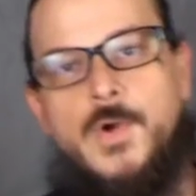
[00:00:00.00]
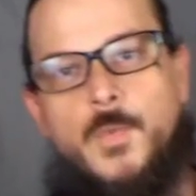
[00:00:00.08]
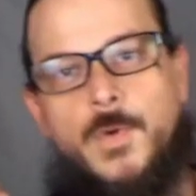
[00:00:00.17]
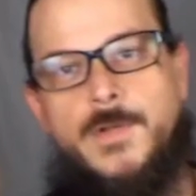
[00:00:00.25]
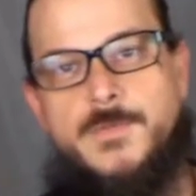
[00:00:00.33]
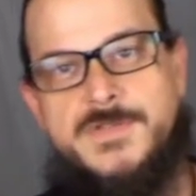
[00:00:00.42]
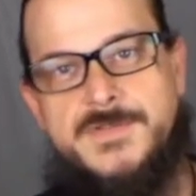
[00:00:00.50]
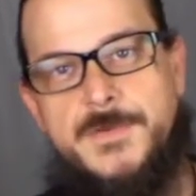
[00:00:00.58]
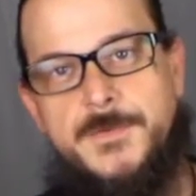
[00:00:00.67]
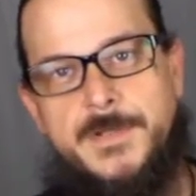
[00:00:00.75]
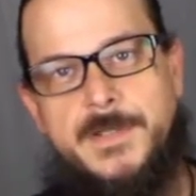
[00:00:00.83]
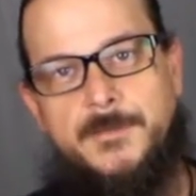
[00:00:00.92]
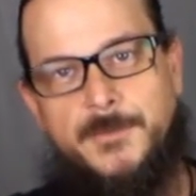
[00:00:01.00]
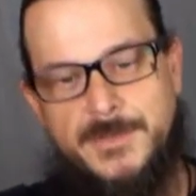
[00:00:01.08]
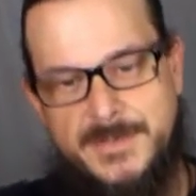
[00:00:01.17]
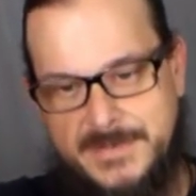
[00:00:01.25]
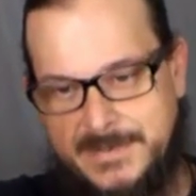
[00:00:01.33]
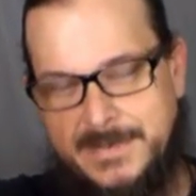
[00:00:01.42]
What it was doing
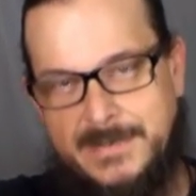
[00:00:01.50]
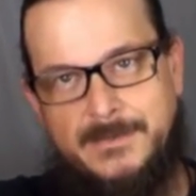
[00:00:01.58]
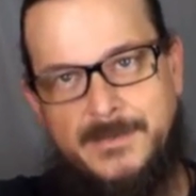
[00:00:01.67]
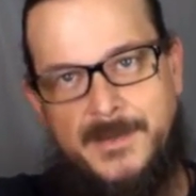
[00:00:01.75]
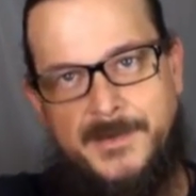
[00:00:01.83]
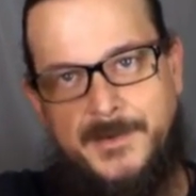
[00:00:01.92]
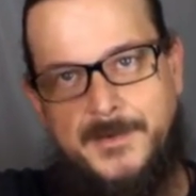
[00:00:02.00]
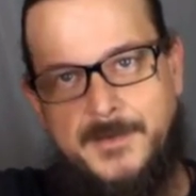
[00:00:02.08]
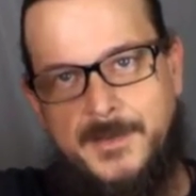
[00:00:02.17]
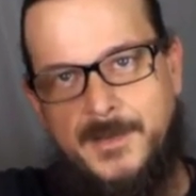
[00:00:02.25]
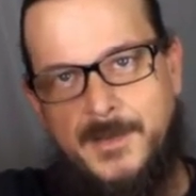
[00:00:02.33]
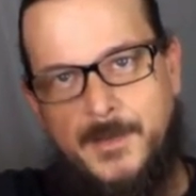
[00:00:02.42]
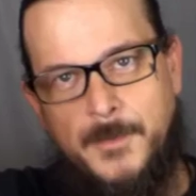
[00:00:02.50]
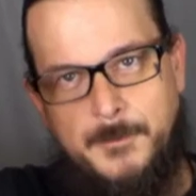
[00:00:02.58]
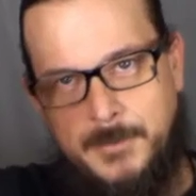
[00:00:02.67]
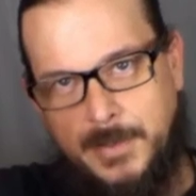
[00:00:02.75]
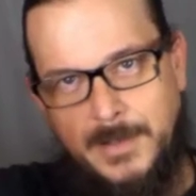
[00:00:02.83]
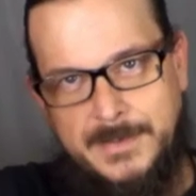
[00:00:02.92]
was sitting there
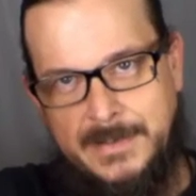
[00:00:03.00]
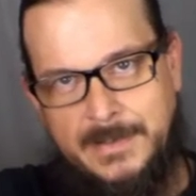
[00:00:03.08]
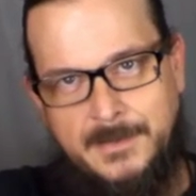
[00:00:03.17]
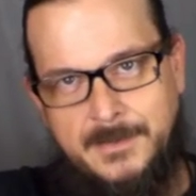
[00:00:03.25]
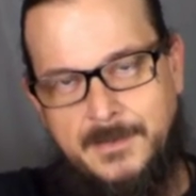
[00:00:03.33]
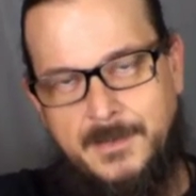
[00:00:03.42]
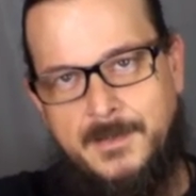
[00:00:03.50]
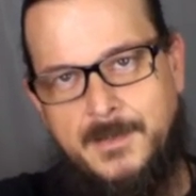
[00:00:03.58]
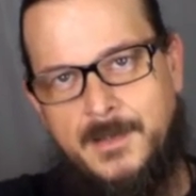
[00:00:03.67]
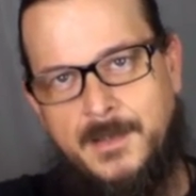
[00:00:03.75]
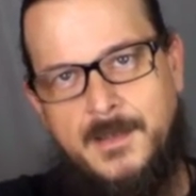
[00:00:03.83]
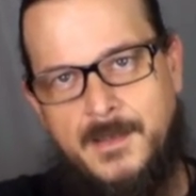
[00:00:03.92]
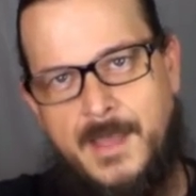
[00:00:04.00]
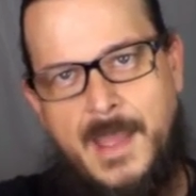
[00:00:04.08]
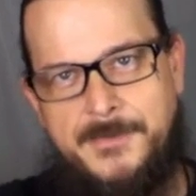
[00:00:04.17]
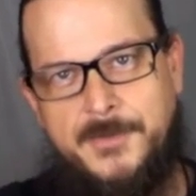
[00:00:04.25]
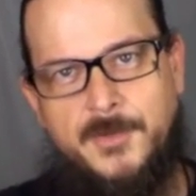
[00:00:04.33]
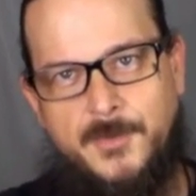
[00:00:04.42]
plucking
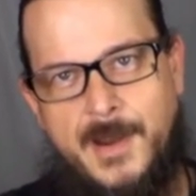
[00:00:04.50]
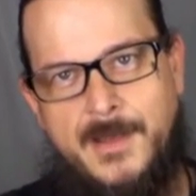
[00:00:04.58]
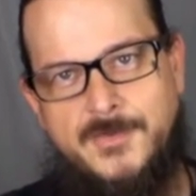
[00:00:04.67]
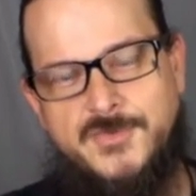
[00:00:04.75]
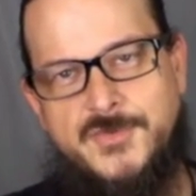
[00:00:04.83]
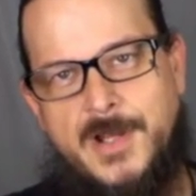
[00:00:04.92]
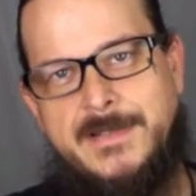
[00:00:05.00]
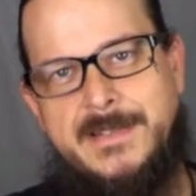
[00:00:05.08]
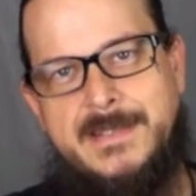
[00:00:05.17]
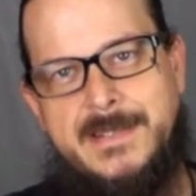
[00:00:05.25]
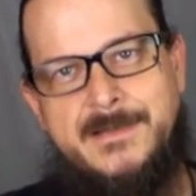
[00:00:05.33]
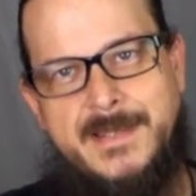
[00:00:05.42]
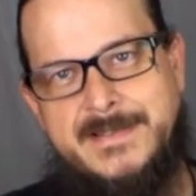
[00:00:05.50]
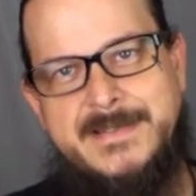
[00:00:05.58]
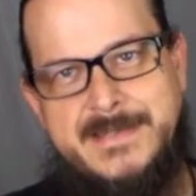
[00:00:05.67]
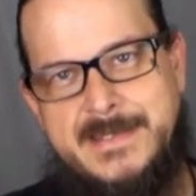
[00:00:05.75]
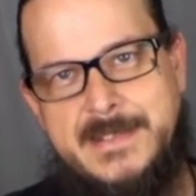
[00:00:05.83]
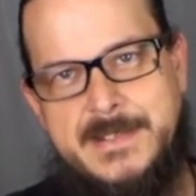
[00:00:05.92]
at the ground, trying to get like
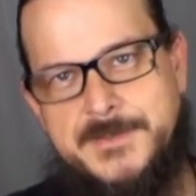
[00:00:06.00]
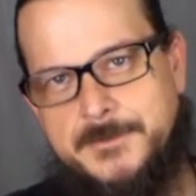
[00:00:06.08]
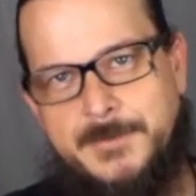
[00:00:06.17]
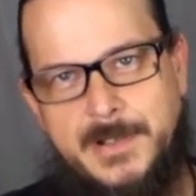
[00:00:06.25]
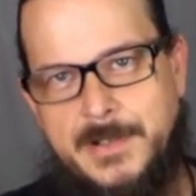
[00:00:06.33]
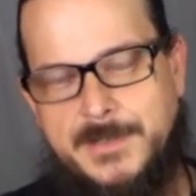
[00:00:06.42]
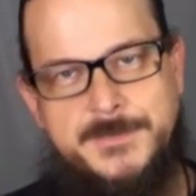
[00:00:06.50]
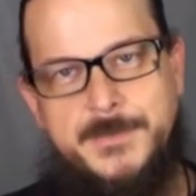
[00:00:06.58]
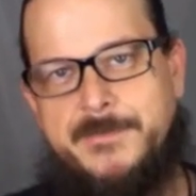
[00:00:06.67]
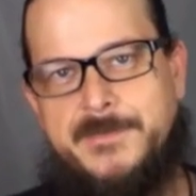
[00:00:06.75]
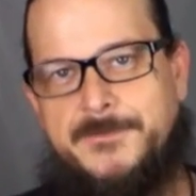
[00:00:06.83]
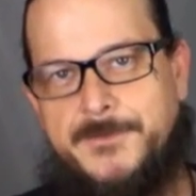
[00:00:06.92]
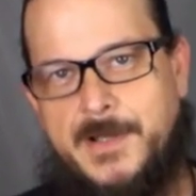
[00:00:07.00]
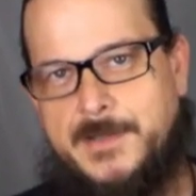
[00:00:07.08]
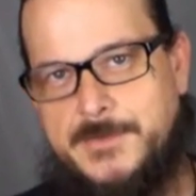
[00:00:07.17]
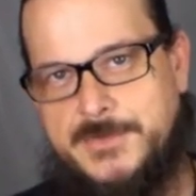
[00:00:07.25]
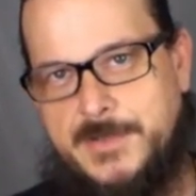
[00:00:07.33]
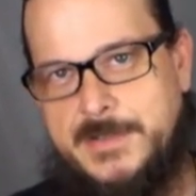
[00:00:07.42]
seeds or bugs or whatever the fuck
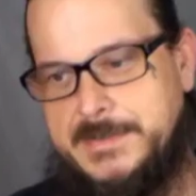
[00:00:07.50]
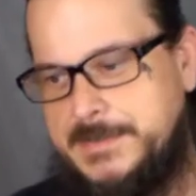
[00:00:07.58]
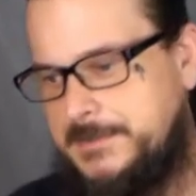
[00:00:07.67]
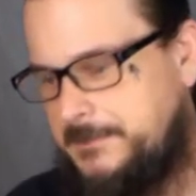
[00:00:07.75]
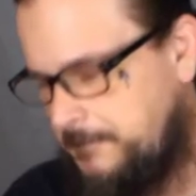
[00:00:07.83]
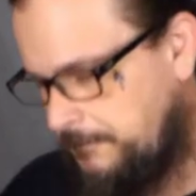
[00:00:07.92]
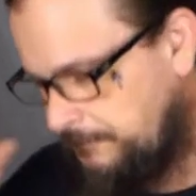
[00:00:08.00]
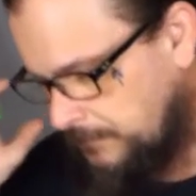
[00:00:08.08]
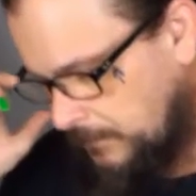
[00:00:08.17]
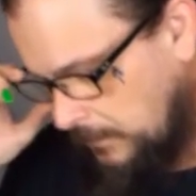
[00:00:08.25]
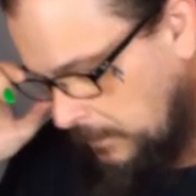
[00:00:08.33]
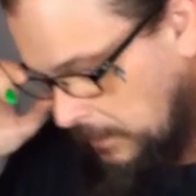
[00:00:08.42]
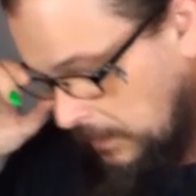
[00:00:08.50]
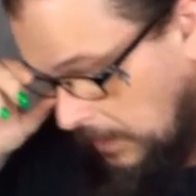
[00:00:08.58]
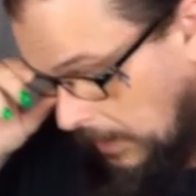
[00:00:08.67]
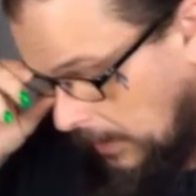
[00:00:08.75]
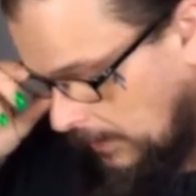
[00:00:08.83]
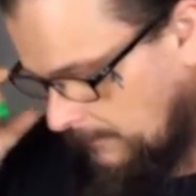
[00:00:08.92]
it was trying to
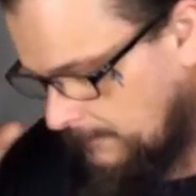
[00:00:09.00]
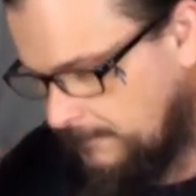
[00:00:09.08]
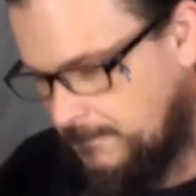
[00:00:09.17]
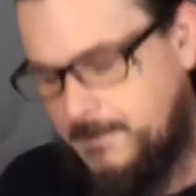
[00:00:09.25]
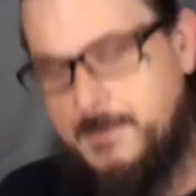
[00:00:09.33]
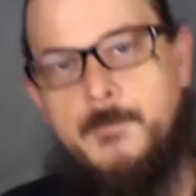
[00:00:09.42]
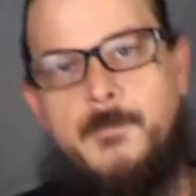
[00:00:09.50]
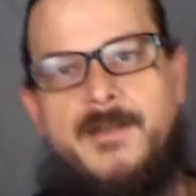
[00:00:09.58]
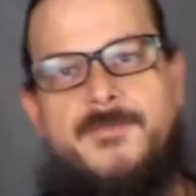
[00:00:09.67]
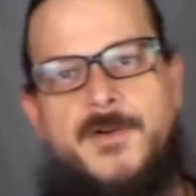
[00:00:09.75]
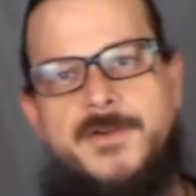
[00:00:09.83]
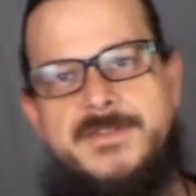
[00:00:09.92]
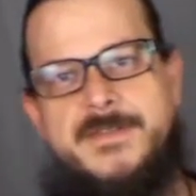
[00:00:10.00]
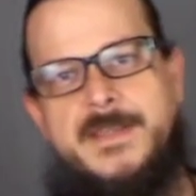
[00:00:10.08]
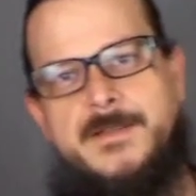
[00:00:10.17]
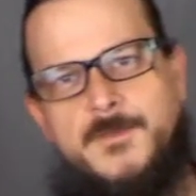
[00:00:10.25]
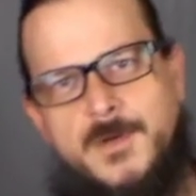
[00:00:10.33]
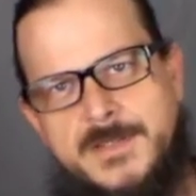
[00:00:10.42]
do. My first
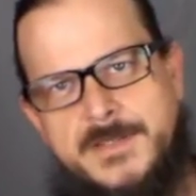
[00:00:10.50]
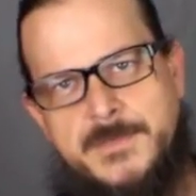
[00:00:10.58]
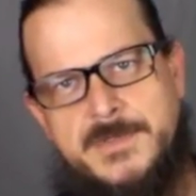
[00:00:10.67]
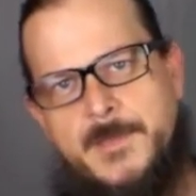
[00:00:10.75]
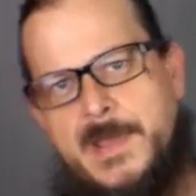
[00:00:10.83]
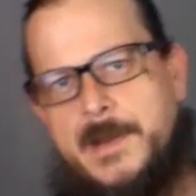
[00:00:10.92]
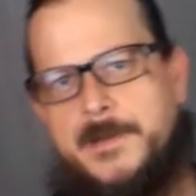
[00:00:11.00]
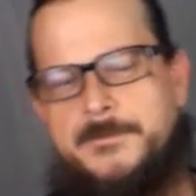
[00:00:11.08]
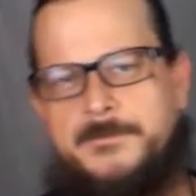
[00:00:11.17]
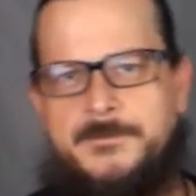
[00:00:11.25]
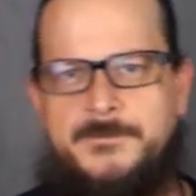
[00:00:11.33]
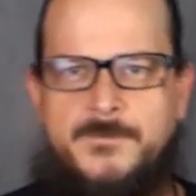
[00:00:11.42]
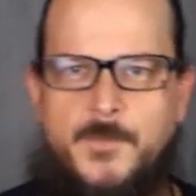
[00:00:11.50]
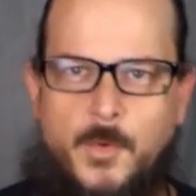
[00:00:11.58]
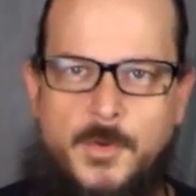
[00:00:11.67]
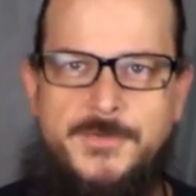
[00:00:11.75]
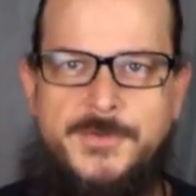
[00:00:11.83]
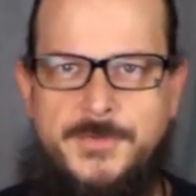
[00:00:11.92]
thing was it was a bear.
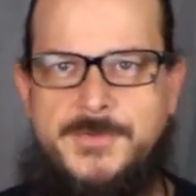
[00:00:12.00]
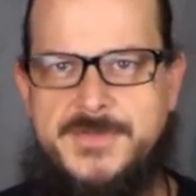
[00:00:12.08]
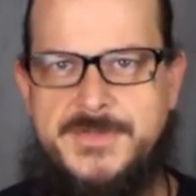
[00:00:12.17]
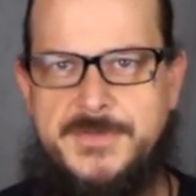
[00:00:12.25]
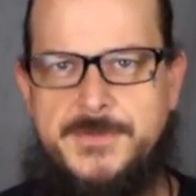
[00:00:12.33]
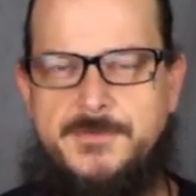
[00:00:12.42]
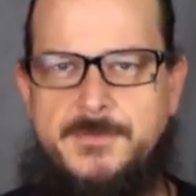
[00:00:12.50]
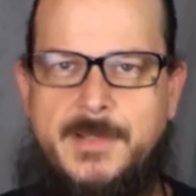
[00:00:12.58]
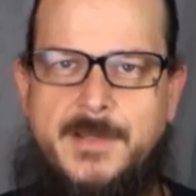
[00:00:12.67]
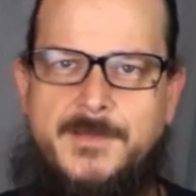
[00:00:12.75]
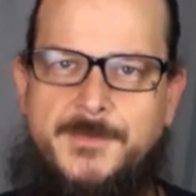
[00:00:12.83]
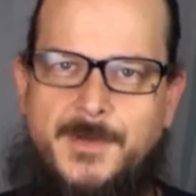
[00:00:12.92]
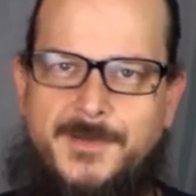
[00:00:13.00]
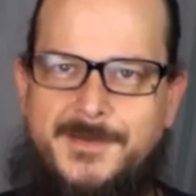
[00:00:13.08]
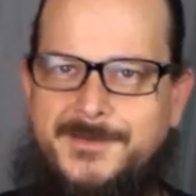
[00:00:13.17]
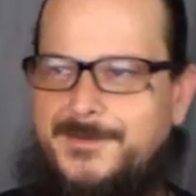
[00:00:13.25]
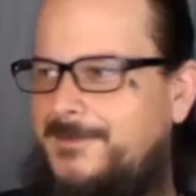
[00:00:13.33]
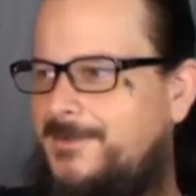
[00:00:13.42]
or a dude in a suit because, well,
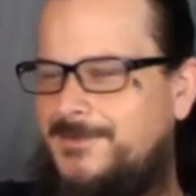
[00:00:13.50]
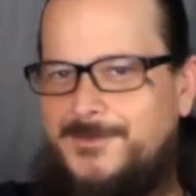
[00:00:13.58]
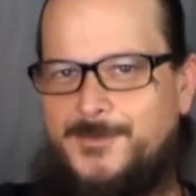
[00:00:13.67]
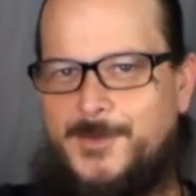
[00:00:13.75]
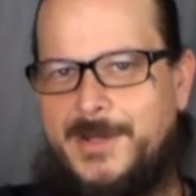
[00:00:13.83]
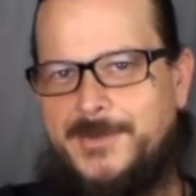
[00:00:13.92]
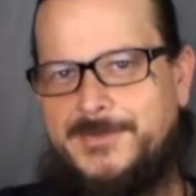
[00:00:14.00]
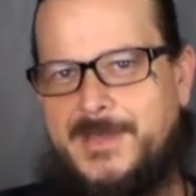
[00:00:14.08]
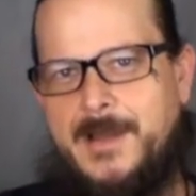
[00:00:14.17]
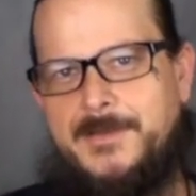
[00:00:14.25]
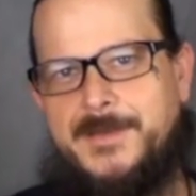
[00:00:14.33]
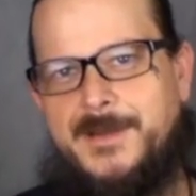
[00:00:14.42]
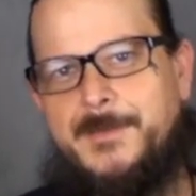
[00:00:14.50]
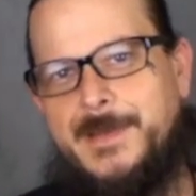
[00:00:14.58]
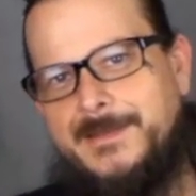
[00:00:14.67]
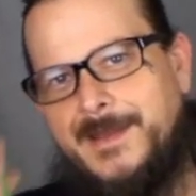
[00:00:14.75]
there's riggers down there, man.